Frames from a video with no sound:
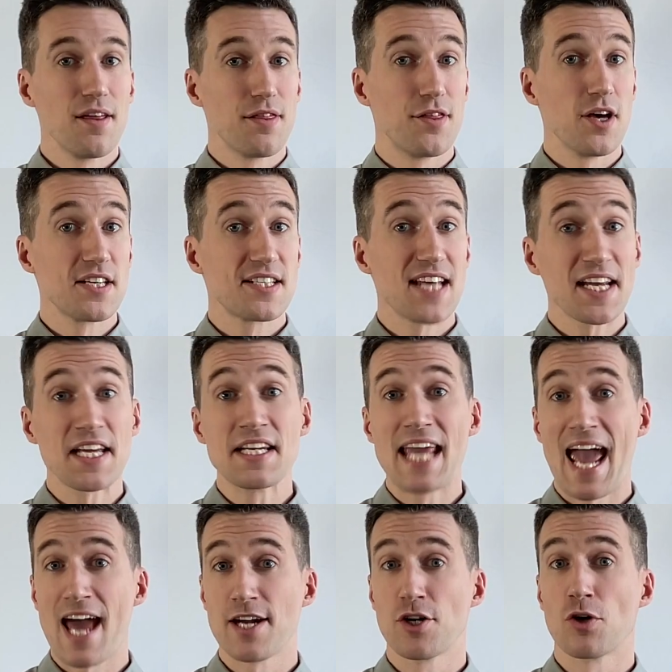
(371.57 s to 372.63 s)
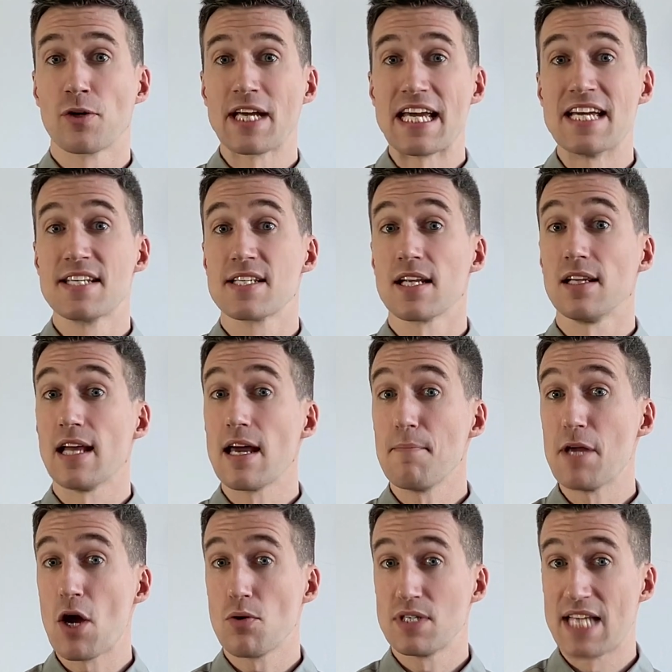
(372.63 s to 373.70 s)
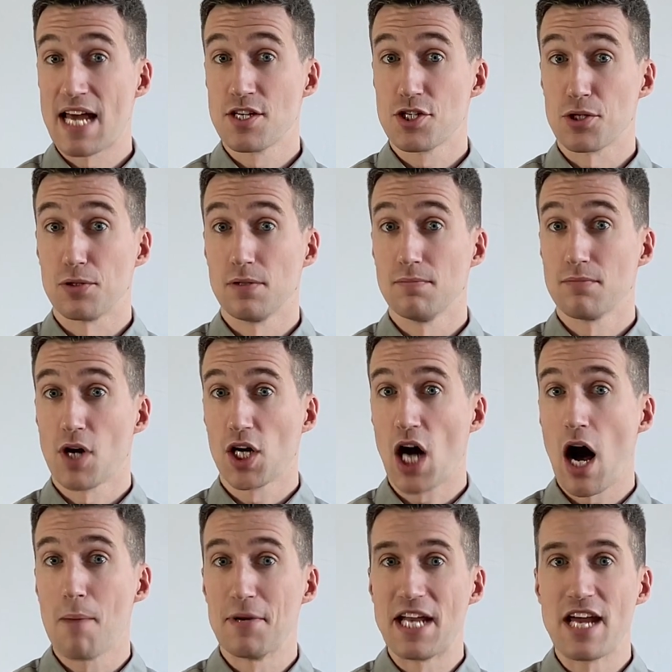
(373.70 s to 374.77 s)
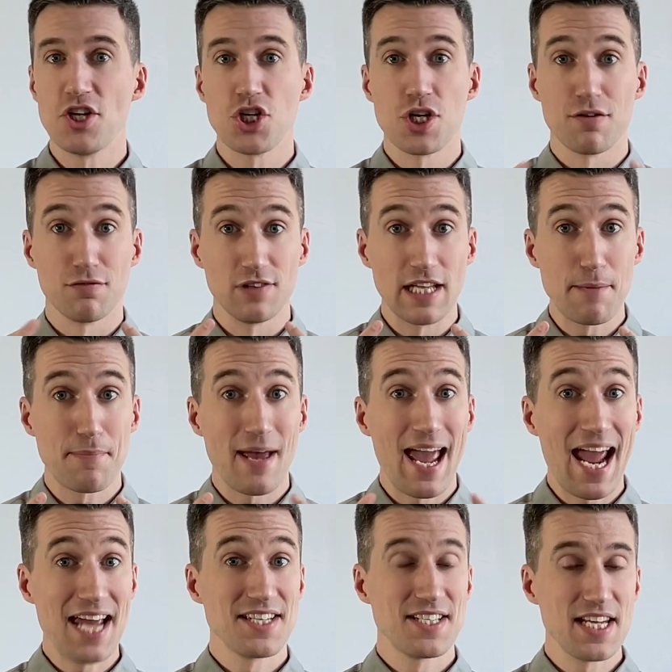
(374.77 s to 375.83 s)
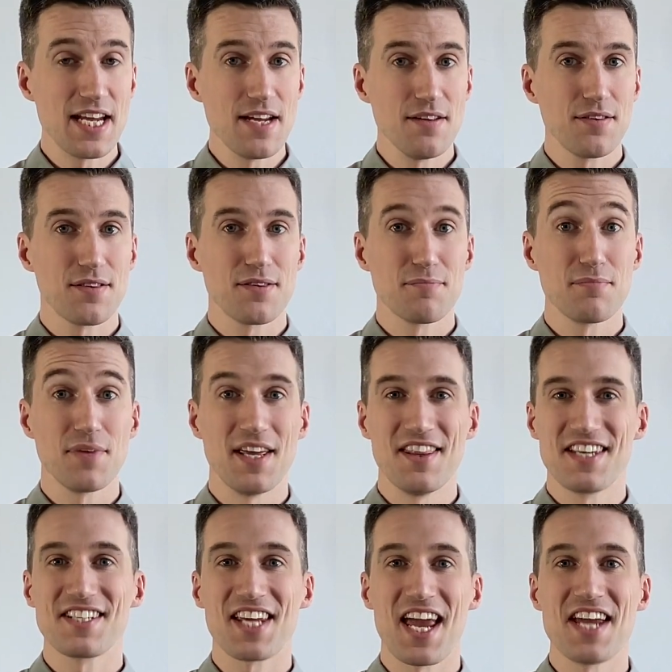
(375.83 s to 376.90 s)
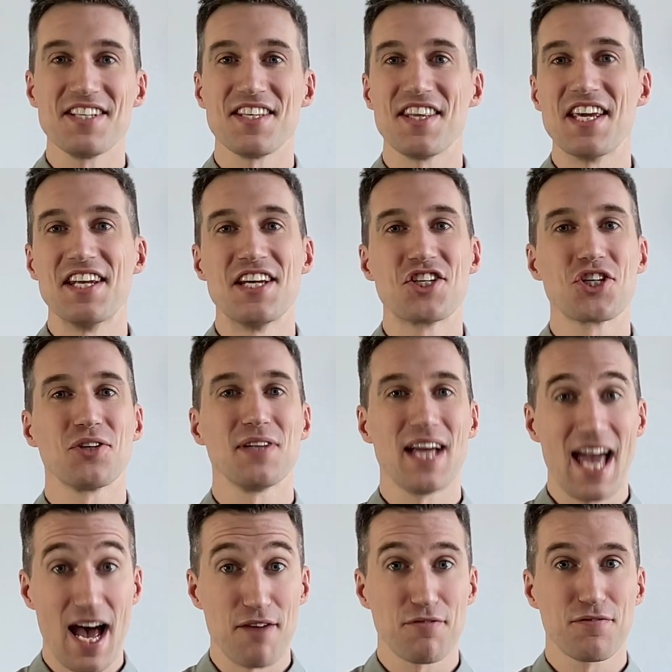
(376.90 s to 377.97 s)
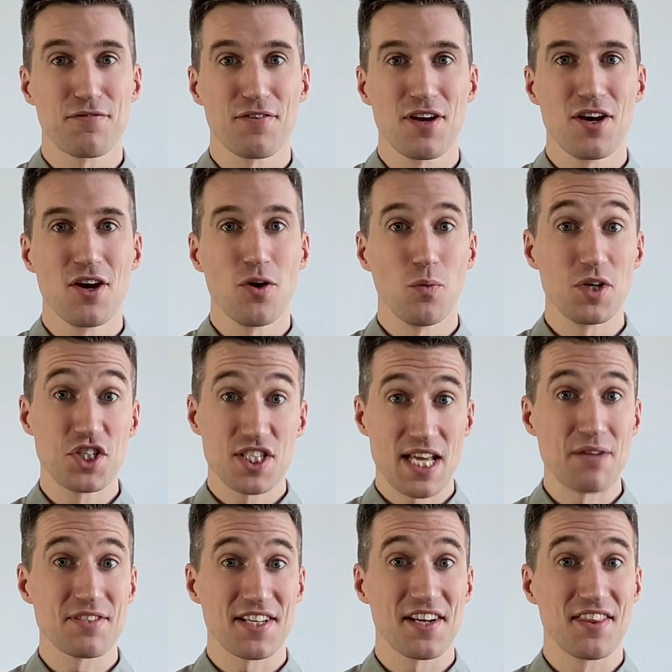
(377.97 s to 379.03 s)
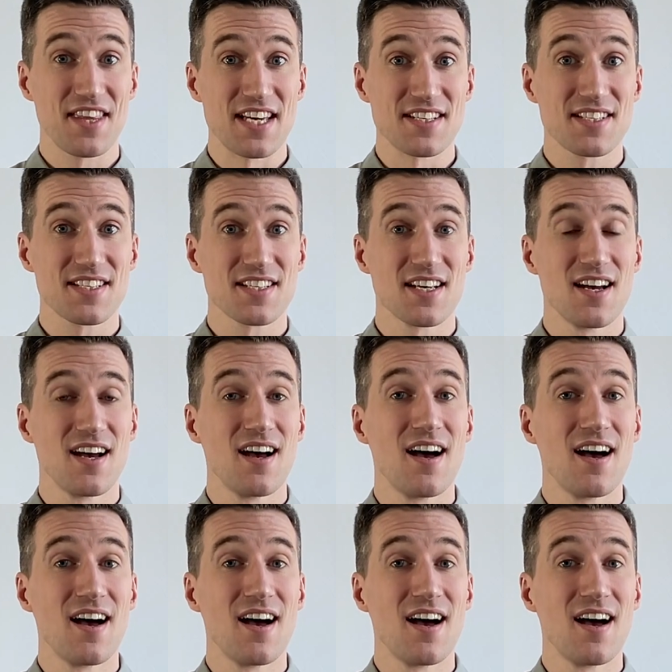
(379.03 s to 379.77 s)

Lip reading: The second category is labiodental, a combination of lip and teeth, in this case the initial F, which sounds like this.